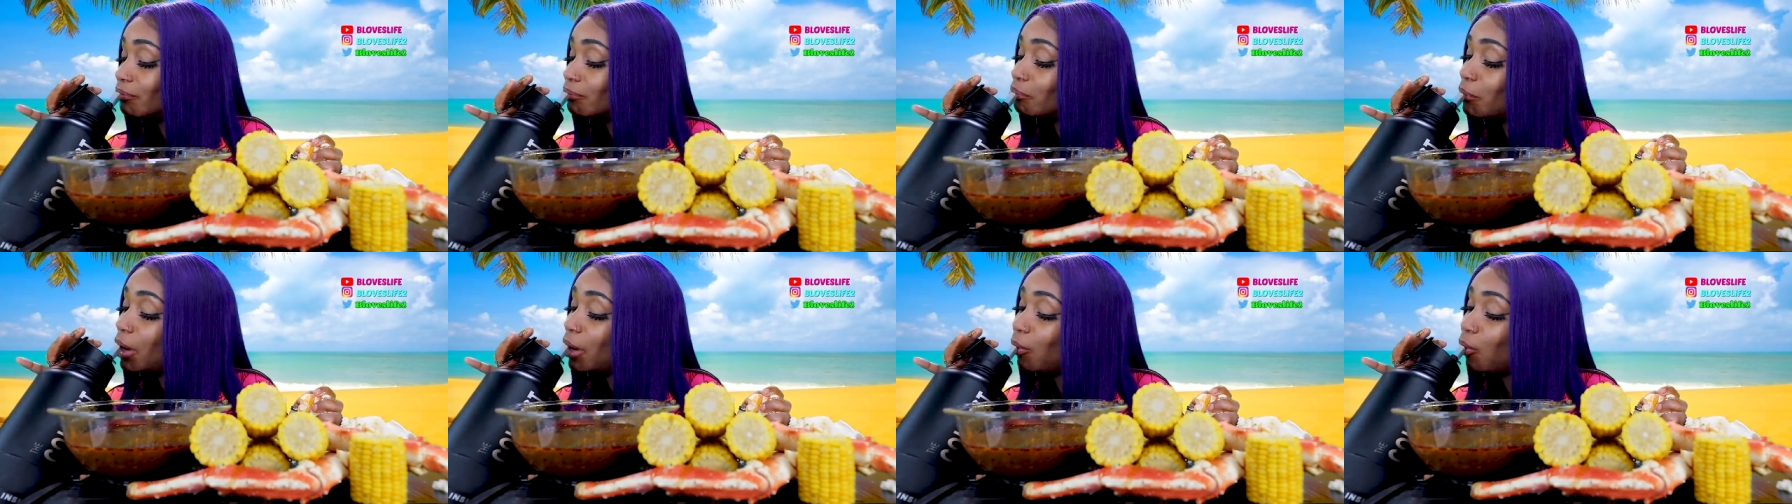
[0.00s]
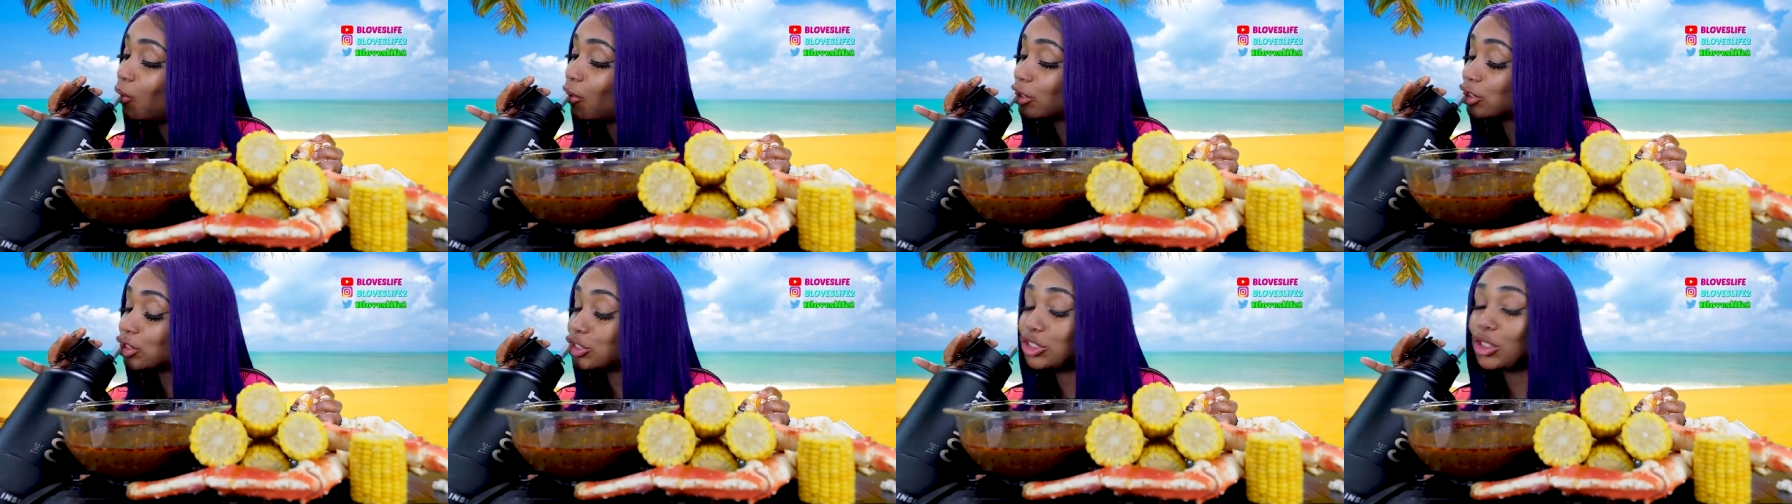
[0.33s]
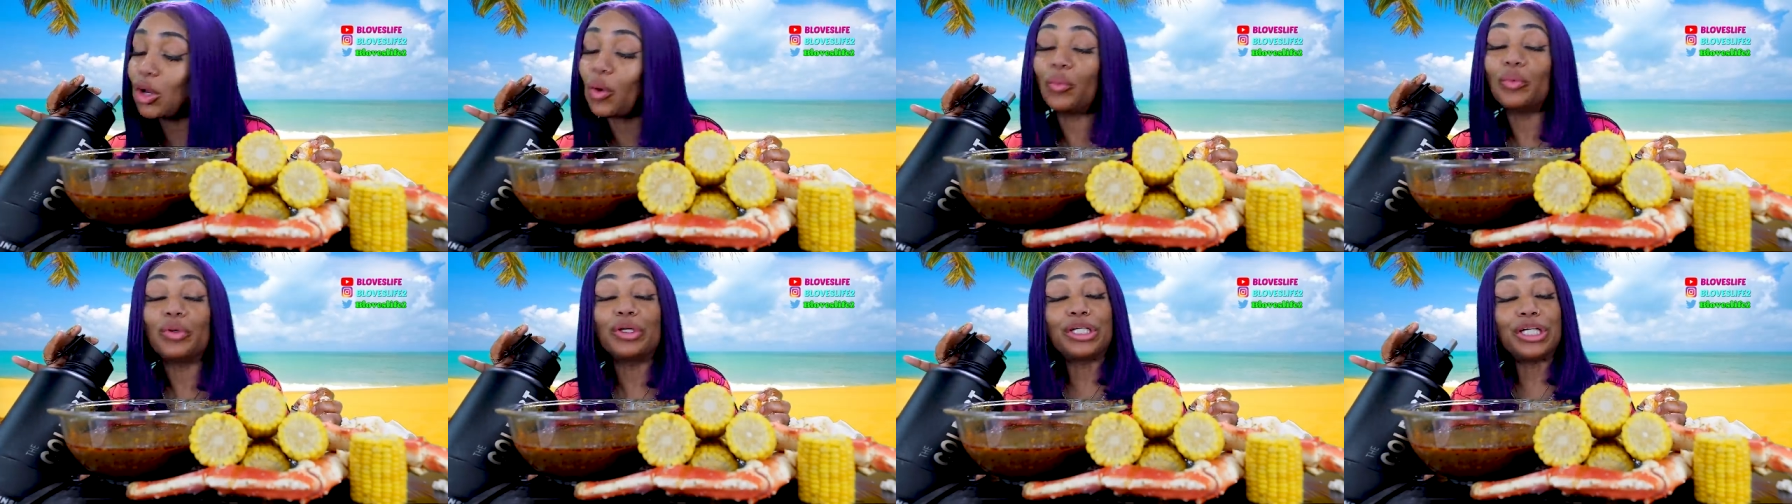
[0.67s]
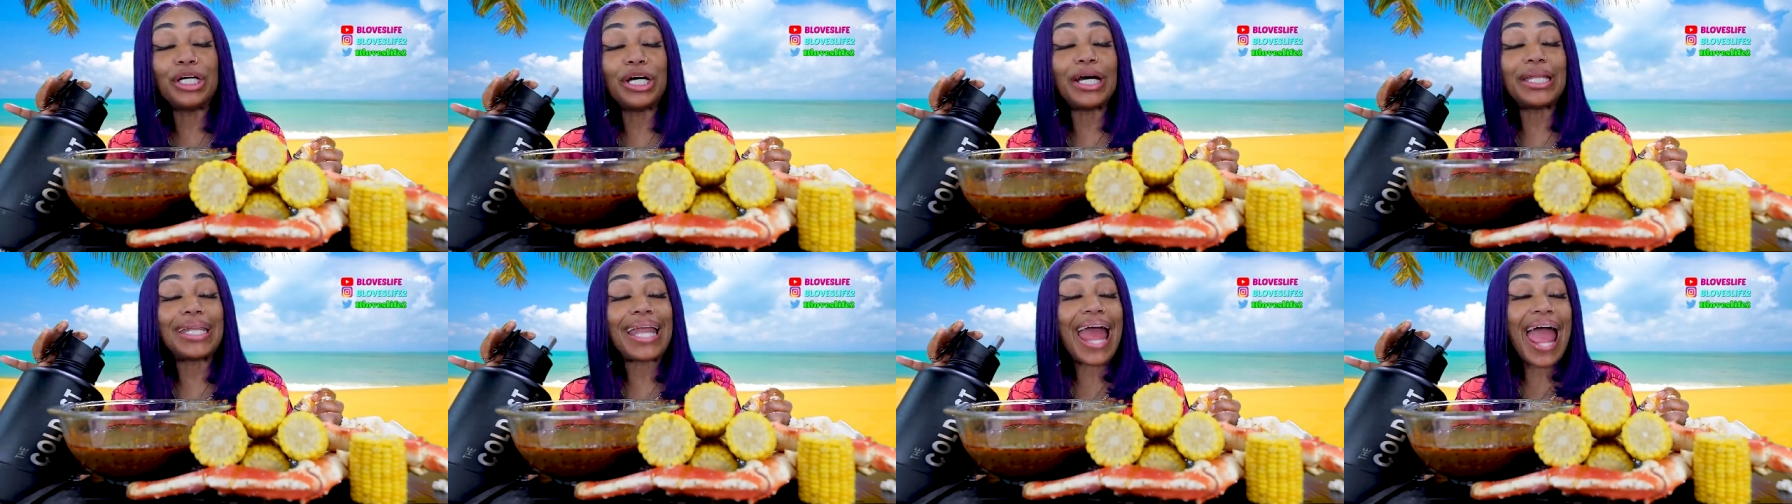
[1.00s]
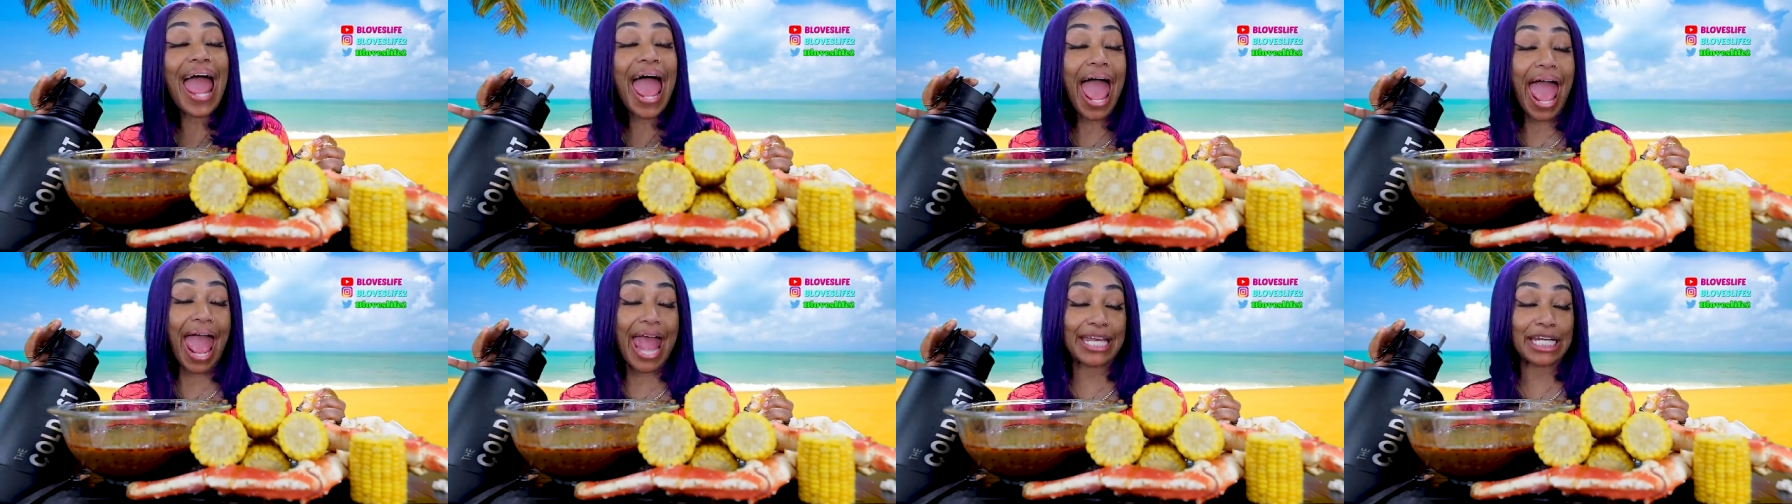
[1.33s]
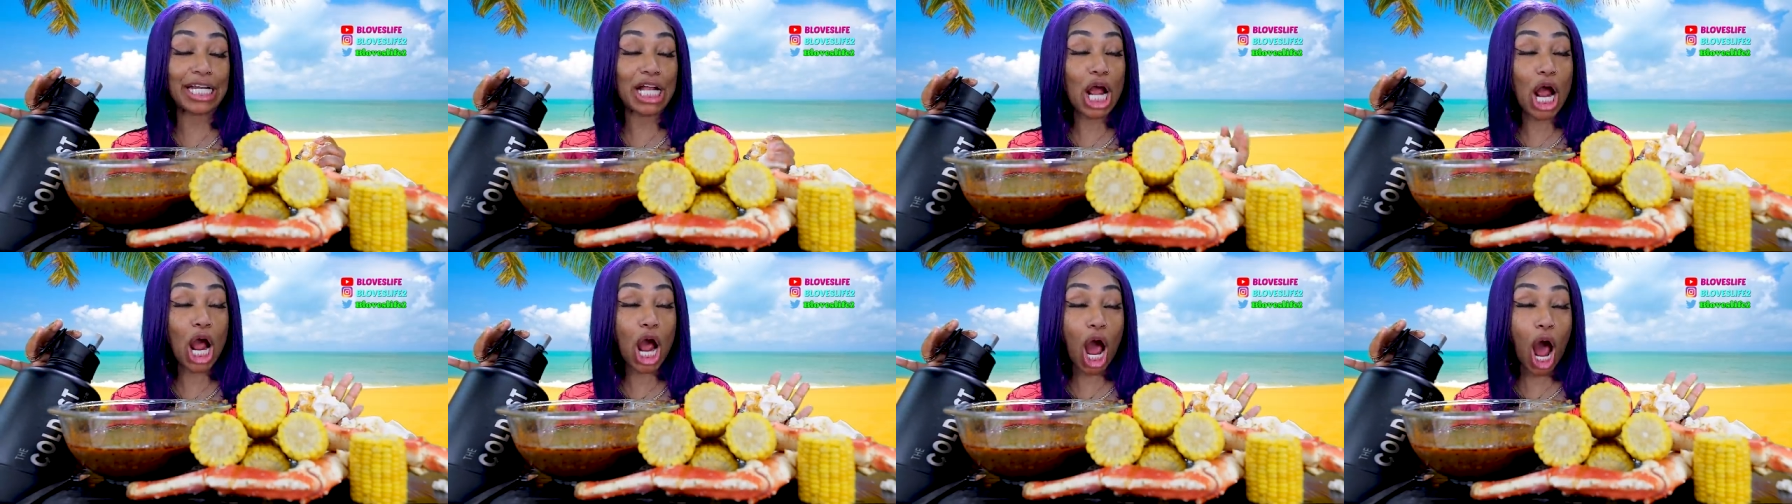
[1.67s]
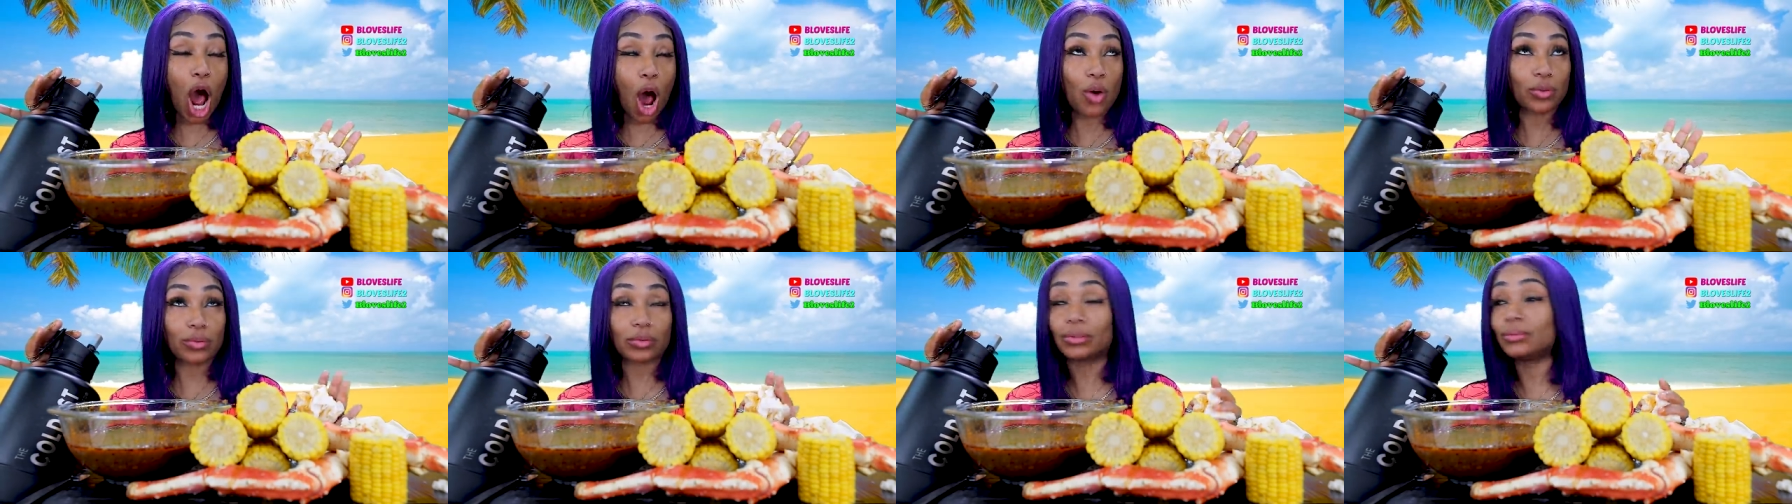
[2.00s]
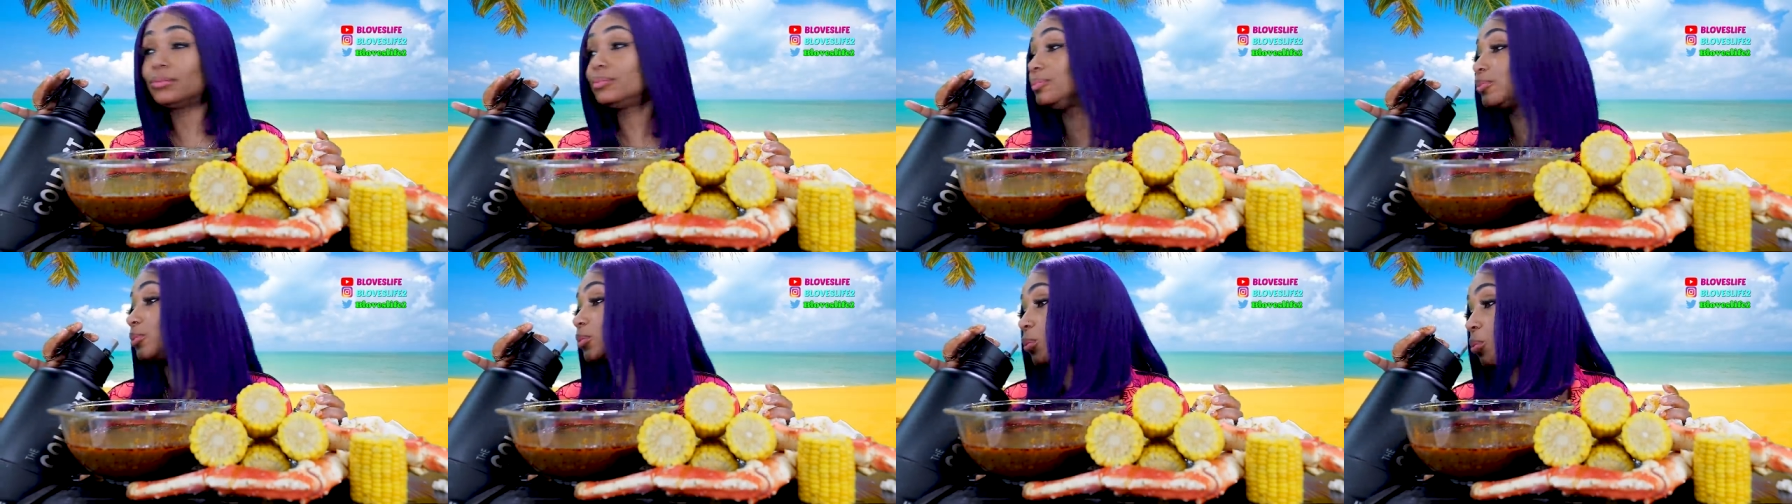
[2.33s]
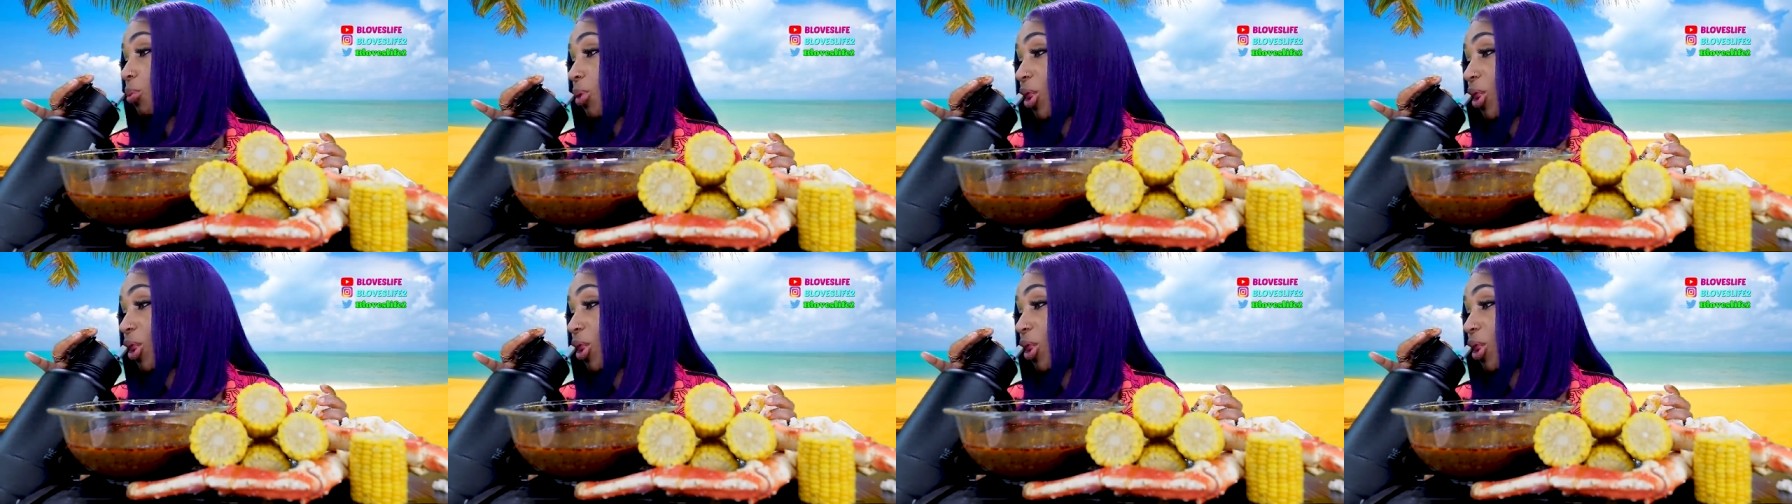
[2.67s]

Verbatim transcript: My water's so good and cold.